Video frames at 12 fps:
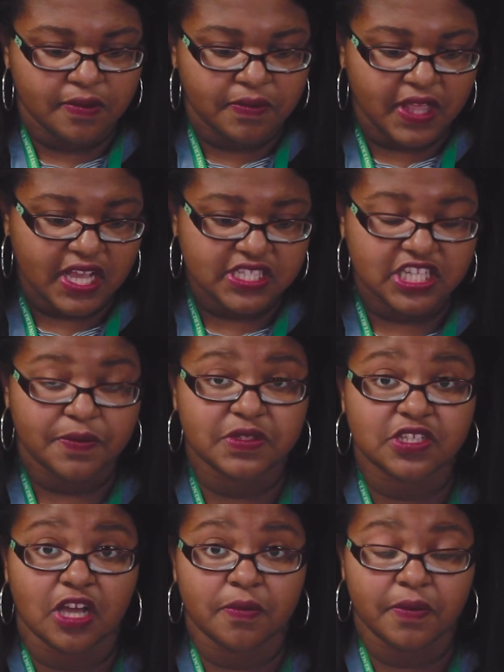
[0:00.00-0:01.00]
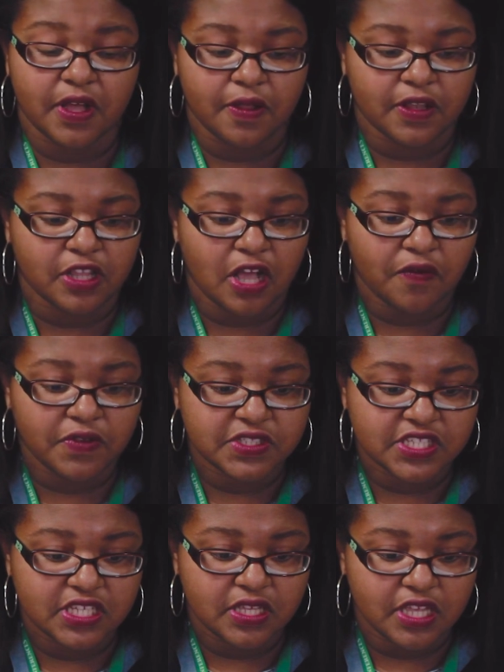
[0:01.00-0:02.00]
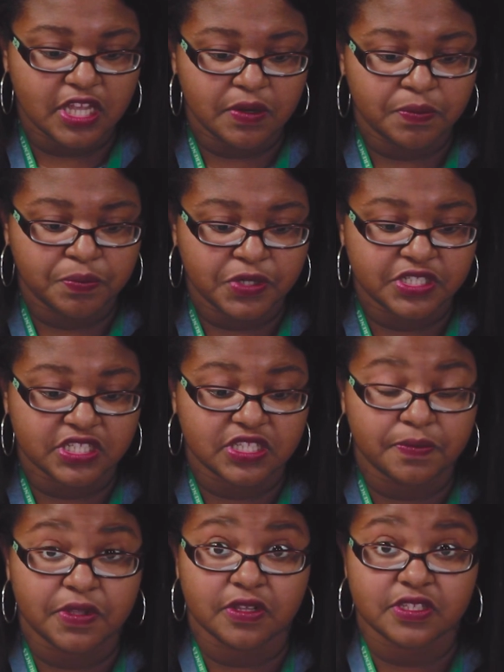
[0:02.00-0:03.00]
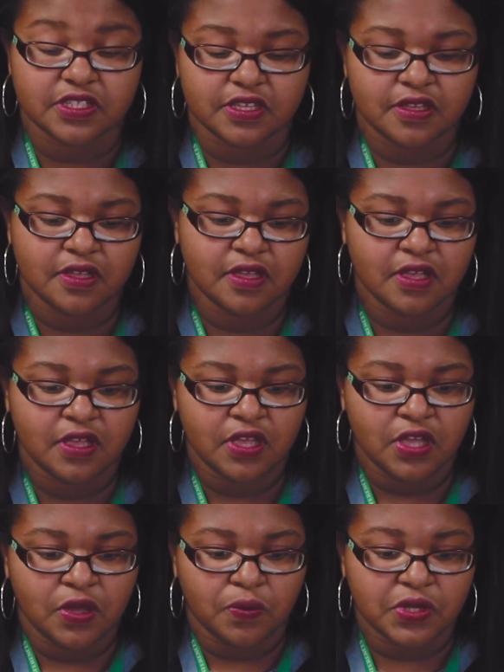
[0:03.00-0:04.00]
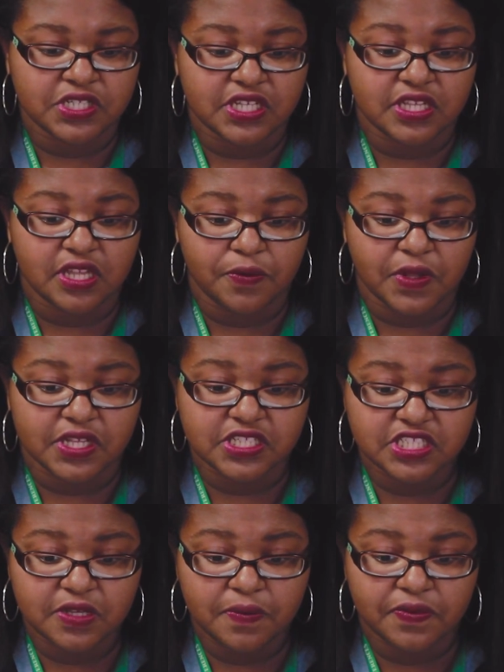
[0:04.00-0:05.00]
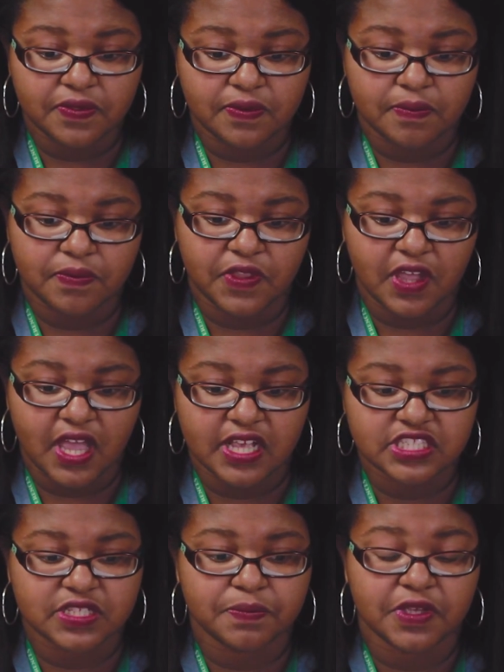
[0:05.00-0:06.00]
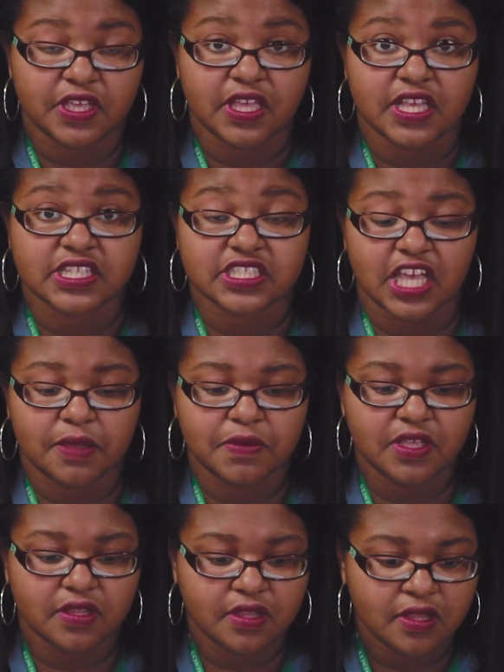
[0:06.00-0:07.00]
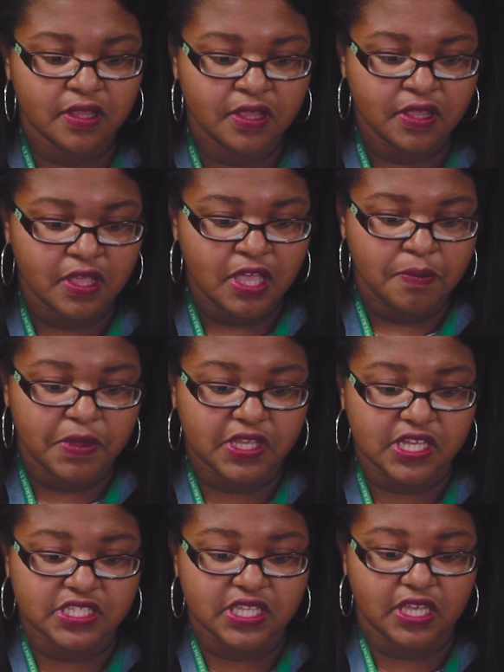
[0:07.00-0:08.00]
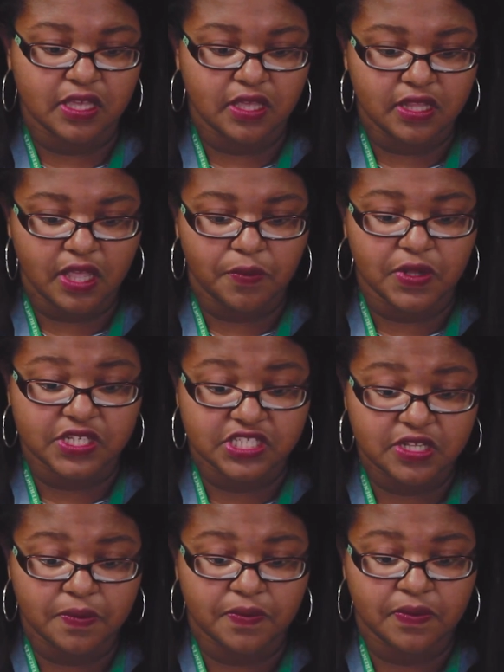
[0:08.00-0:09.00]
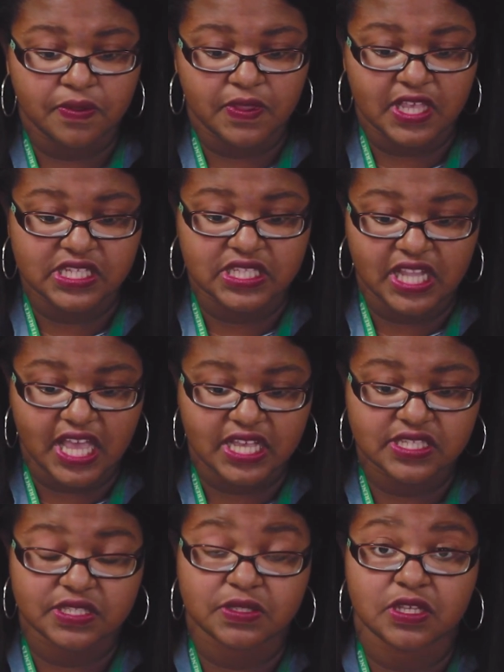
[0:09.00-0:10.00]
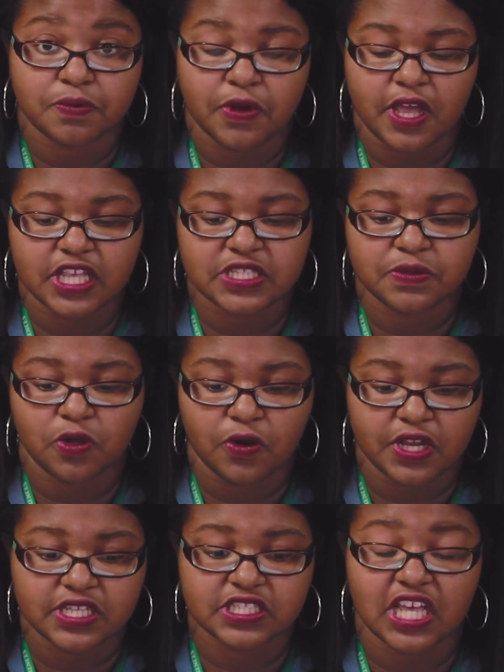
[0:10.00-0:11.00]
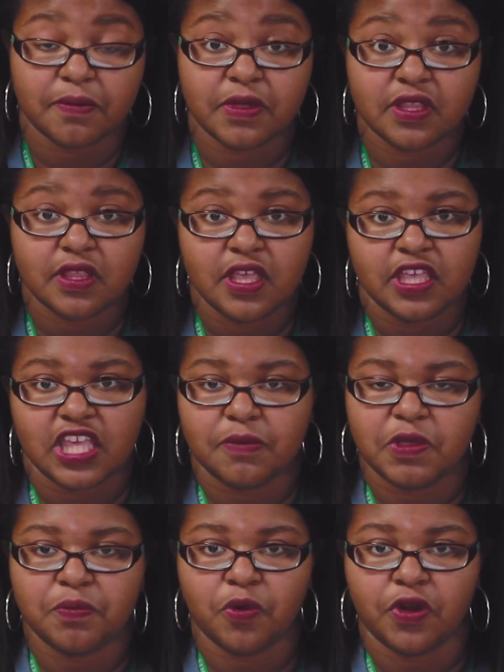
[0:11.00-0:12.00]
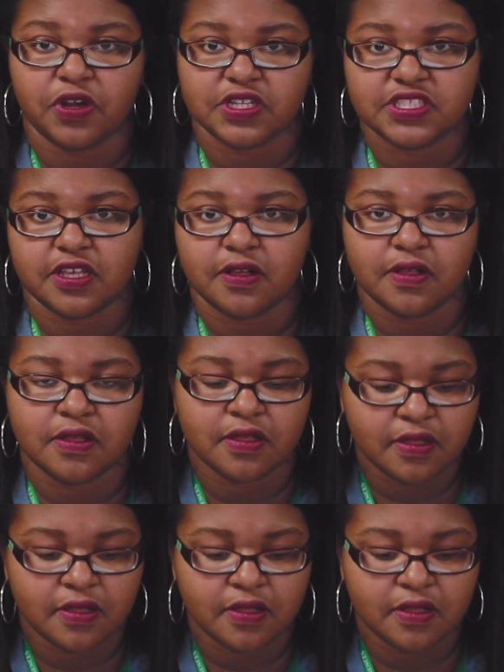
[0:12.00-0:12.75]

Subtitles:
Next, I'll be talking about novelty and predictability, which in a relationship, there has to be excitement, because in a relationship that lacks surprising or excitement can be boring or stale.